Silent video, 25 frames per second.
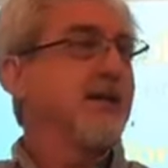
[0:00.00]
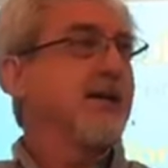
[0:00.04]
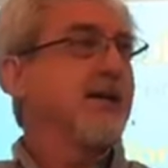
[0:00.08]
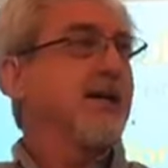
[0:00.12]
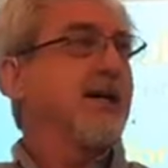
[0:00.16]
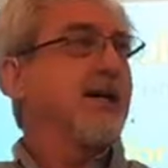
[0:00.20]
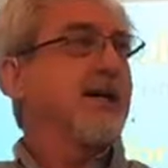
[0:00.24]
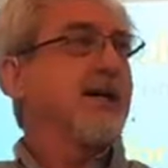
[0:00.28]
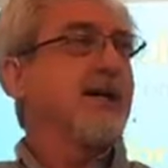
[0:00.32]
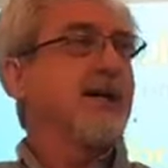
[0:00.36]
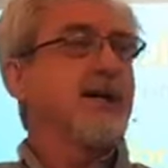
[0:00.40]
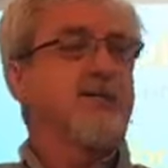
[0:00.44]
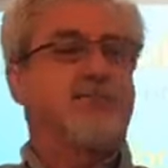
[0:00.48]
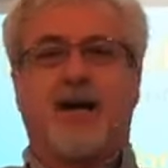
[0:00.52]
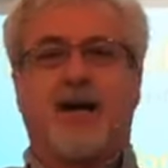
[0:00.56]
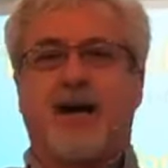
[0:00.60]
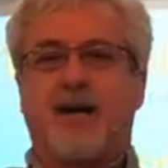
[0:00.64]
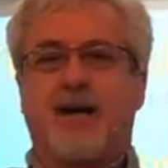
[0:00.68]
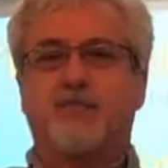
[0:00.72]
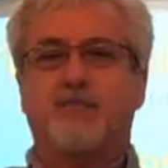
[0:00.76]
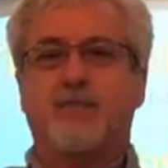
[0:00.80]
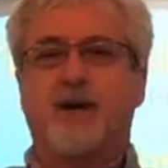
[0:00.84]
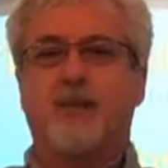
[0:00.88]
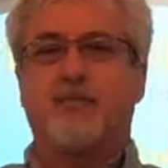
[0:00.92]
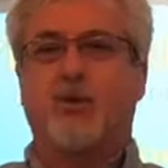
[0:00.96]
Uh, I
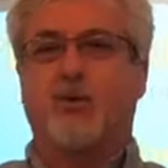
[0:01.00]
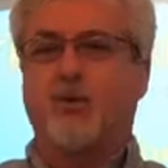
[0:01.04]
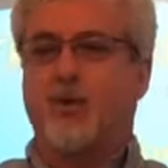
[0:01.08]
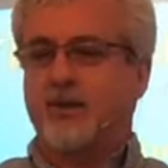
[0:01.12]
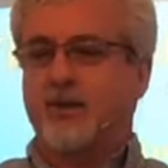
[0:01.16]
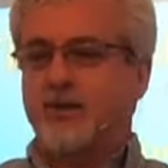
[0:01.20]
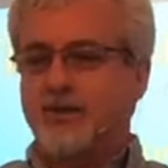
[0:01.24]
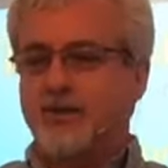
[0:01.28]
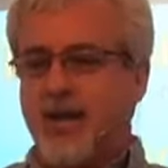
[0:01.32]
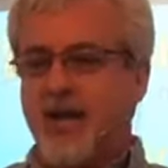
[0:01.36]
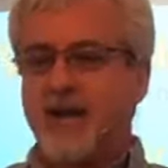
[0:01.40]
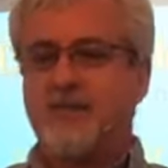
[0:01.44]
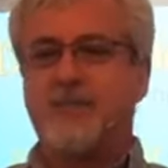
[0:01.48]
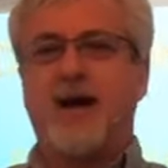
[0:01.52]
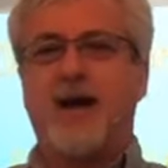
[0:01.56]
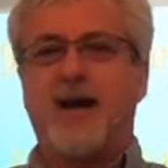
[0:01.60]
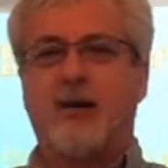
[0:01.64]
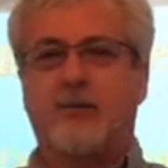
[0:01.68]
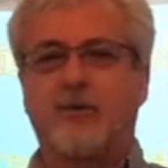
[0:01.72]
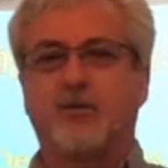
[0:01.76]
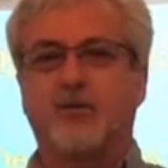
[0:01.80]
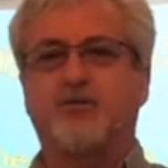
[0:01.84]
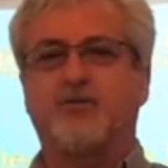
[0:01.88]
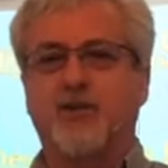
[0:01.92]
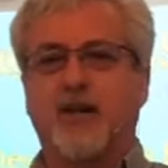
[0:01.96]
remember one time I
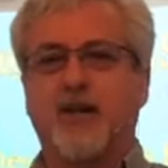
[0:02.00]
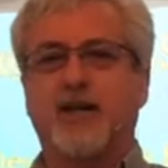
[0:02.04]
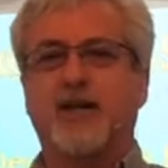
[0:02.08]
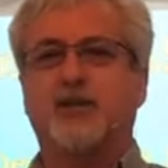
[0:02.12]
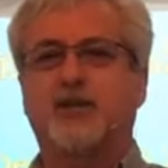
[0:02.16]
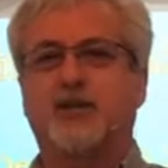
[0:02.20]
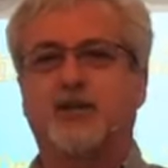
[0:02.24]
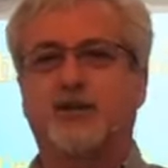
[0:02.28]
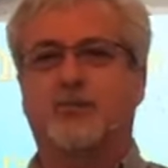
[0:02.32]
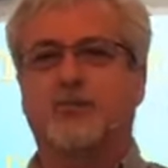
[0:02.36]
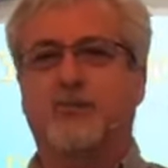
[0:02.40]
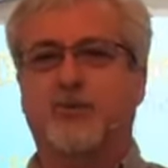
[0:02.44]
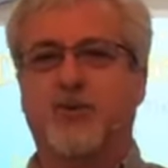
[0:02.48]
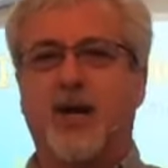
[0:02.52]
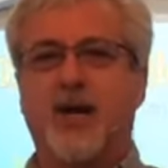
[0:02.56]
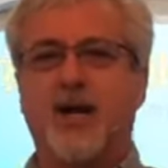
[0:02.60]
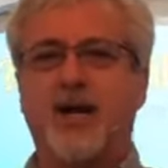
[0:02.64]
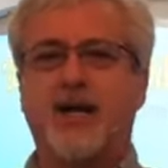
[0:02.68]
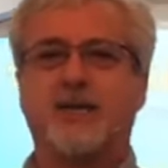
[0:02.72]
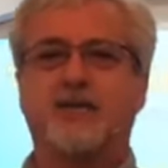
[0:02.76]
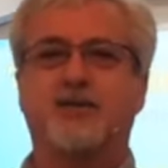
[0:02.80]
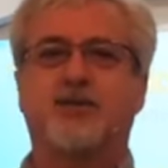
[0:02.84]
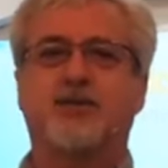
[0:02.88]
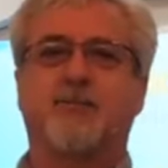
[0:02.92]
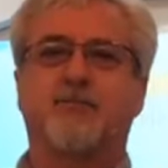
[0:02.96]
was very
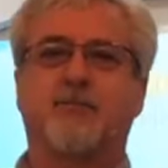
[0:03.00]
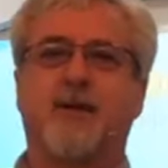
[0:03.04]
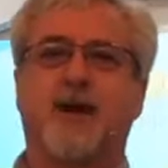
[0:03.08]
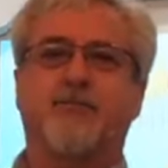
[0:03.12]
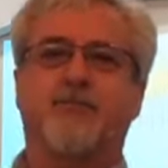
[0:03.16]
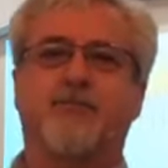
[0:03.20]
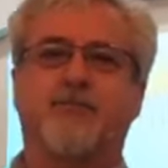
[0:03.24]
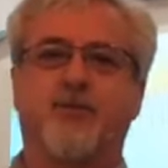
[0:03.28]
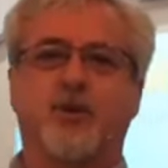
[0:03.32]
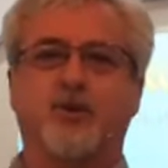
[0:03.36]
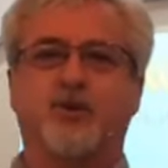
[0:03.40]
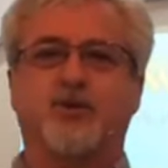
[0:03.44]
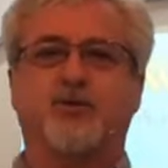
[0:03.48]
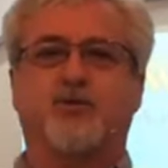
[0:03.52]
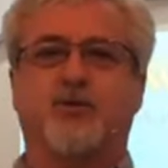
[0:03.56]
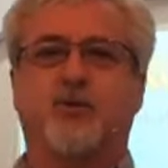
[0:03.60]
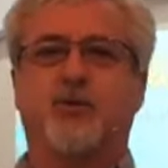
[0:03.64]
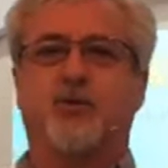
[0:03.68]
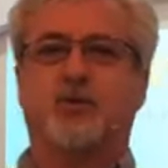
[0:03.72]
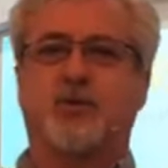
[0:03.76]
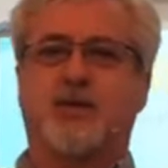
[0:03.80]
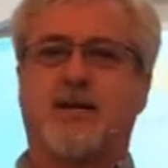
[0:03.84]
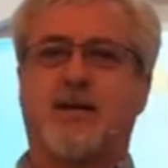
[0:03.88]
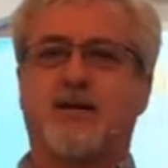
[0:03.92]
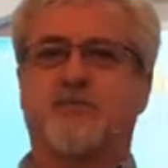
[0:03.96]
surprised in my first
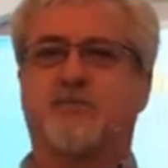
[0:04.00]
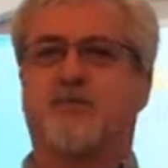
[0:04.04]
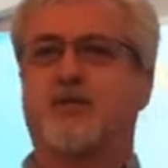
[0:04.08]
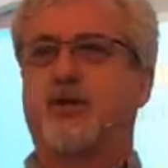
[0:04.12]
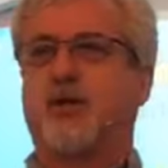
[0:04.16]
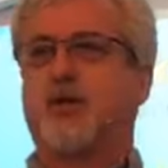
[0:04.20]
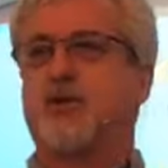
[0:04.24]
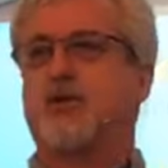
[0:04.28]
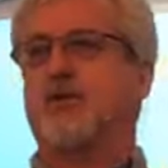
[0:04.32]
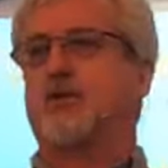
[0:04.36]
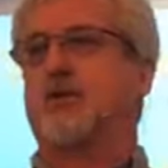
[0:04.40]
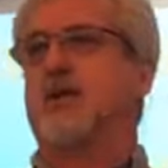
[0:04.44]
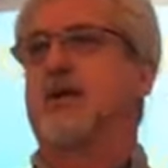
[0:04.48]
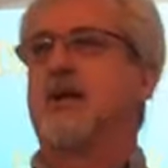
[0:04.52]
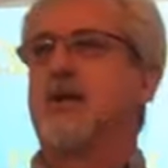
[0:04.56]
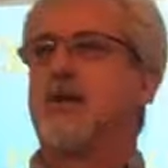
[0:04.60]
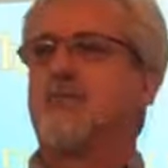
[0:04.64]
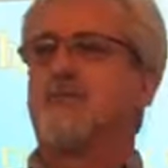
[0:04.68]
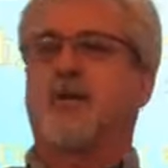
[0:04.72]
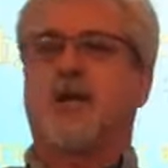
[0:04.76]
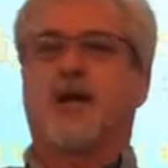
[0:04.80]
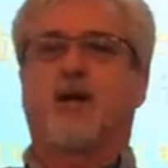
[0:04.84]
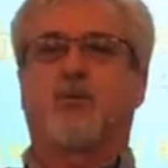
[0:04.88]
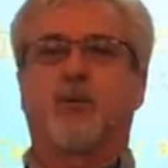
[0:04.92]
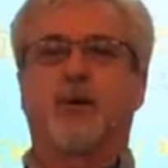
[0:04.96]
full time church
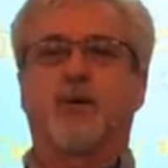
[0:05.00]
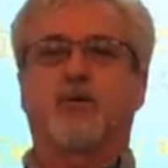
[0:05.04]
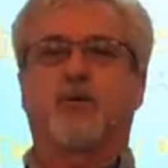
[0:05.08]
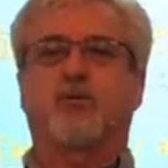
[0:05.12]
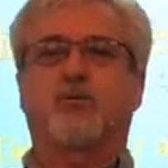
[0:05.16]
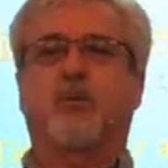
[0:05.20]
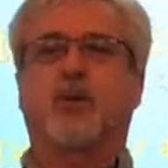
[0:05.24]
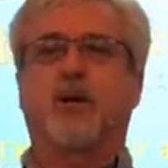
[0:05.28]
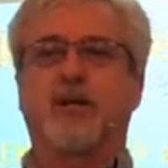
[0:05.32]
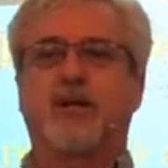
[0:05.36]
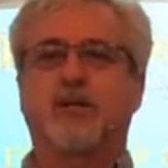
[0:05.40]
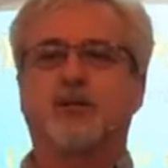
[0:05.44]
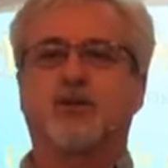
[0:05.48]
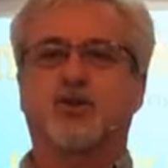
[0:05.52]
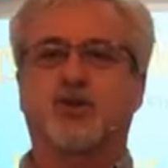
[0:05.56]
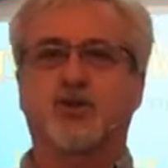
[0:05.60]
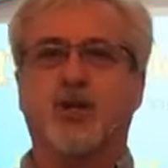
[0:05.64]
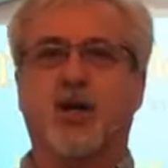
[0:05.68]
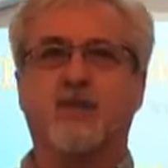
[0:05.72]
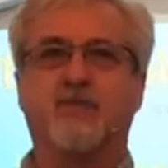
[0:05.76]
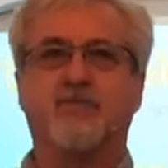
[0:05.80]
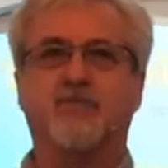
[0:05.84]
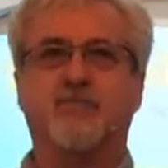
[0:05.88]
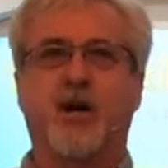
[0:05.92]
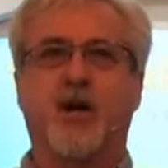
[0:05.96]
uh, we were playing
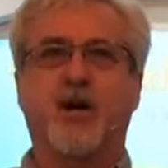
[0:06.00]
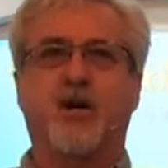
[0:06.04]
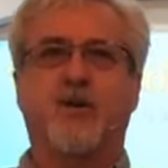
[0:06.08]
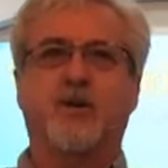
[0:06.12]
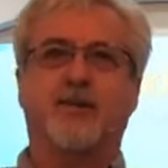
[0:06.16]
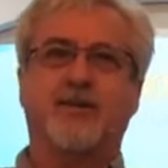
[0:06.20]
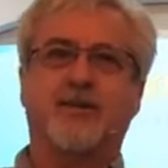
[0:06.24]
softball.